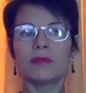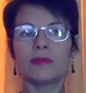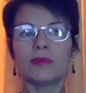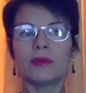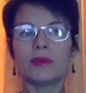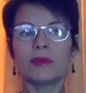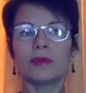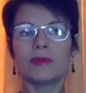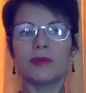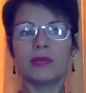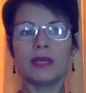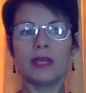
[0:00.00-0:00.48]

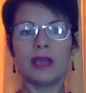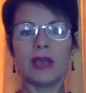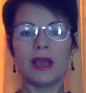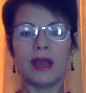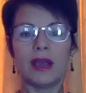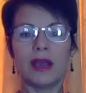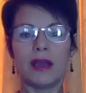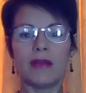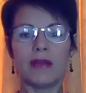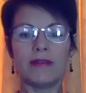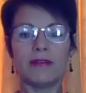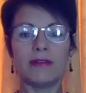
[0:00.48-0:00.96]
We
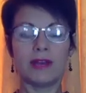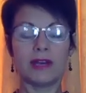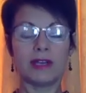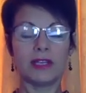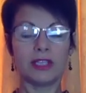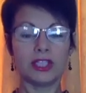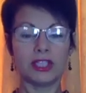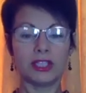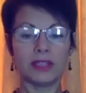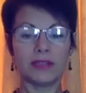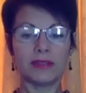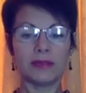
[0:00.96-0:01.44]
have
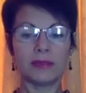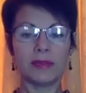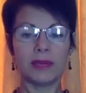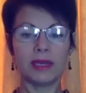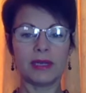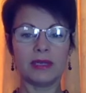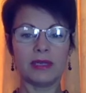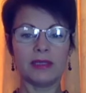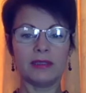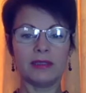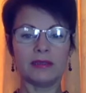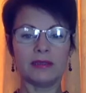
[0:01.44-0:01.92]
conscious
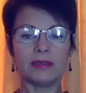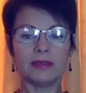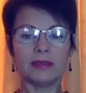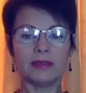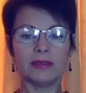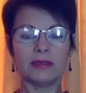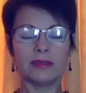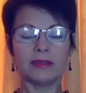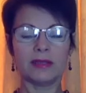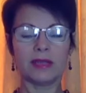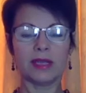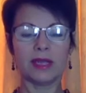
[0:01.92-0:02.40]
mind
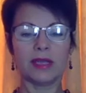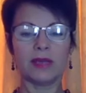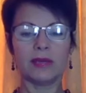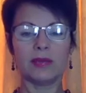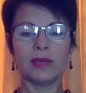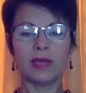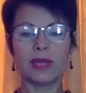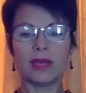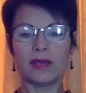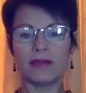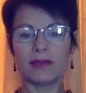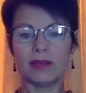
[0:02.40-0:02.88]
and
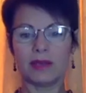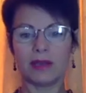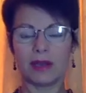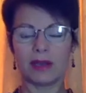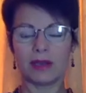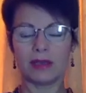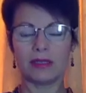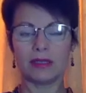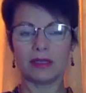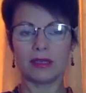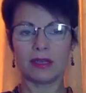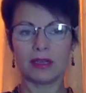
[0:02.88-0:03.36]
we have a
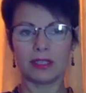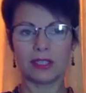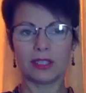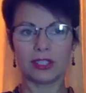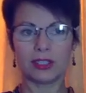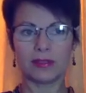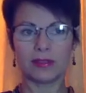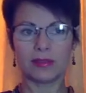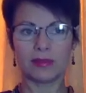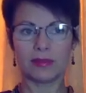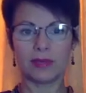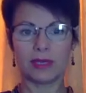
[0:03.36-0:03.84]

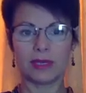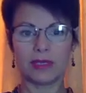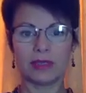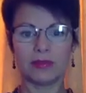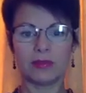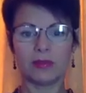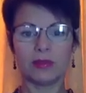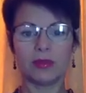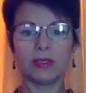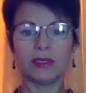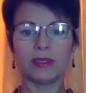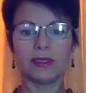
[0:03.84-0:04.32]
unconscious mind.
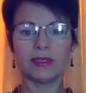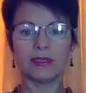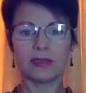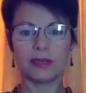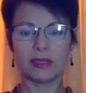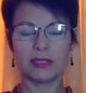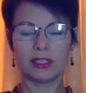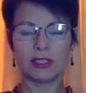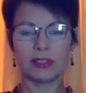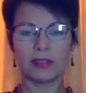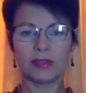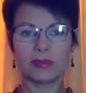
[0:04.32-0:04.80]
What is
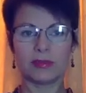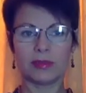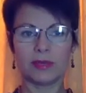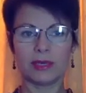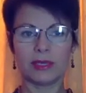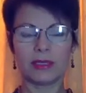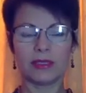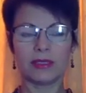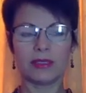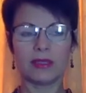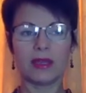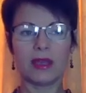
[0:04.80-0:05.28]
conscious
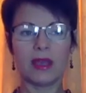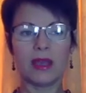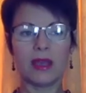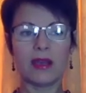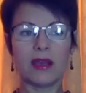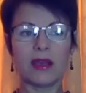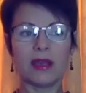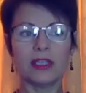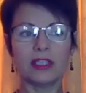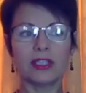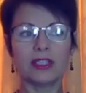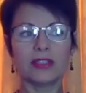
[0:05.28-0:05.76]
mind?
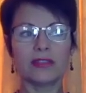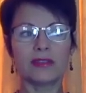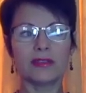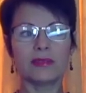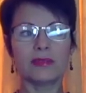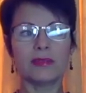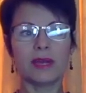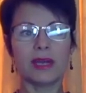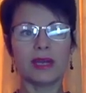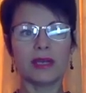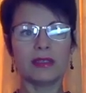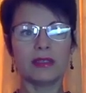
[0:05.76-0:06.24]
Conscious
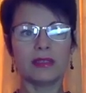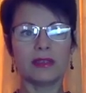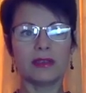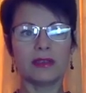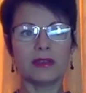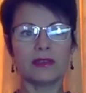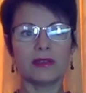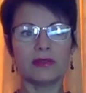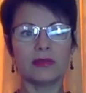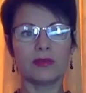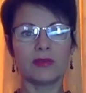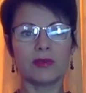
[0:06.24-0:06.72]
mind
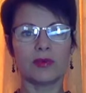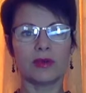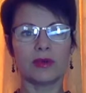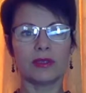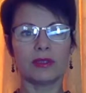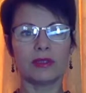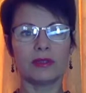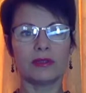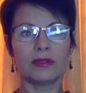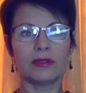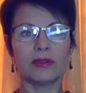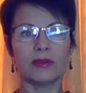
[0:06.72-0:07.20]
is what
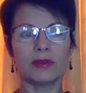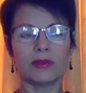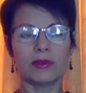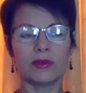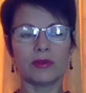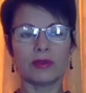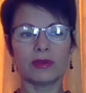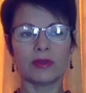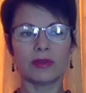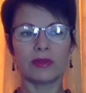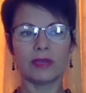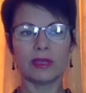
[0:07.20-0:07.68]

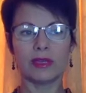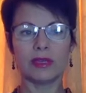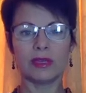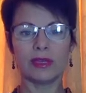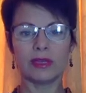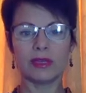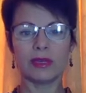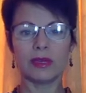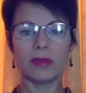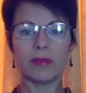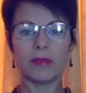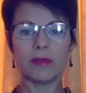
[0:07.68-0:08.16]
you're
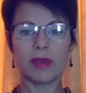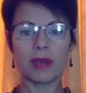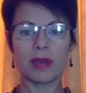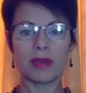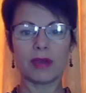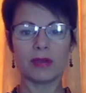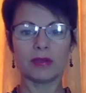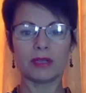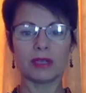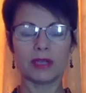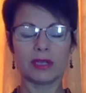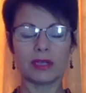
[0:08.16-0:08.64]
thinking
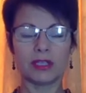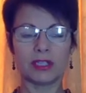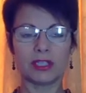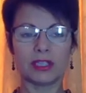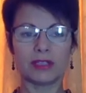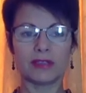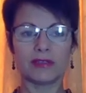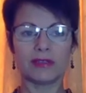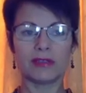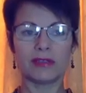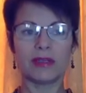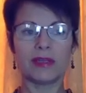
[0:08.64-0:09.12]
about
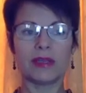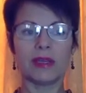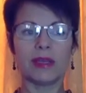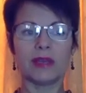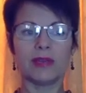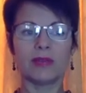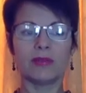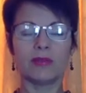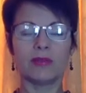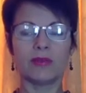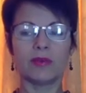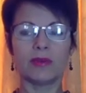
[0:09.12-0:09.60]
consciously
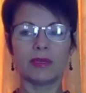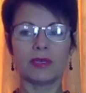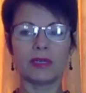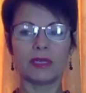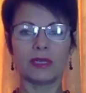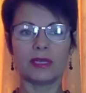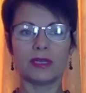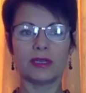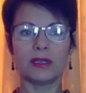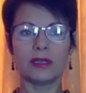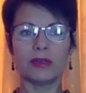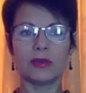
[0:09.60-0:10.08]
and what
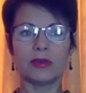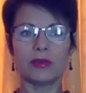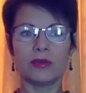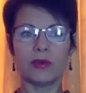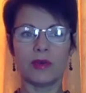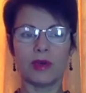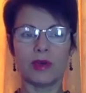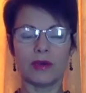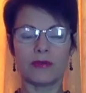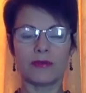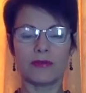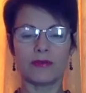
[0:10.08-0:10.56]
you
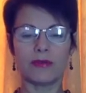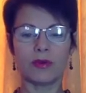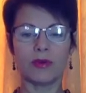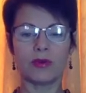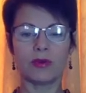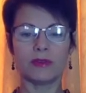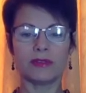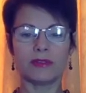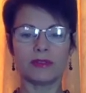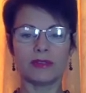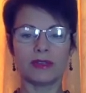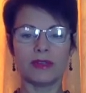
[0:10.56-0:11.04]
are
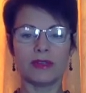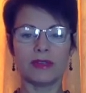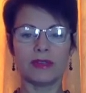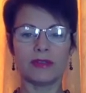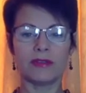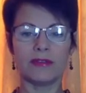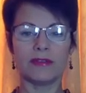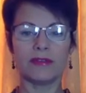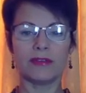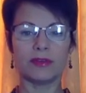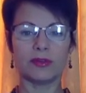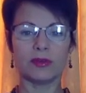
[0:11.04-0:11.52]
focused in the
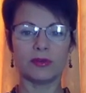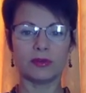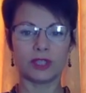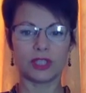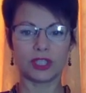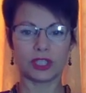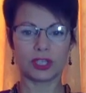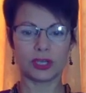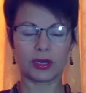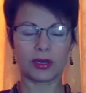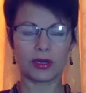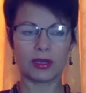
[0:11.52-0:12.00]
future.